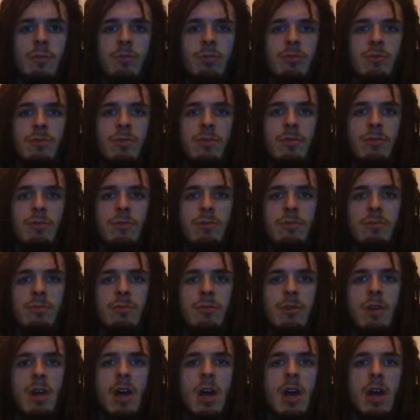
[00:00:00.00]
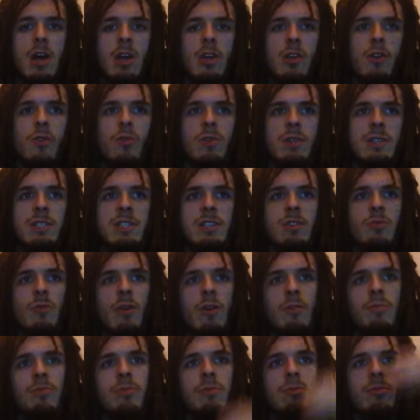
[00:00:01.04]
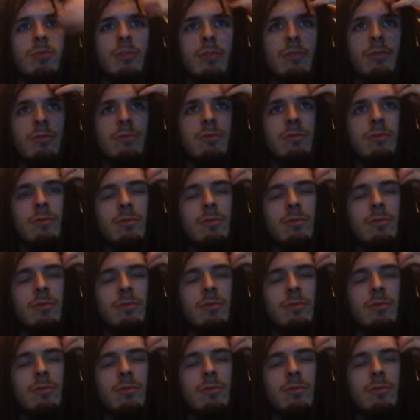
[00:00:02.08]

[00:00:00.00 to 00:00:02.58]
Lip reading: Pluto. Uranus square Pluto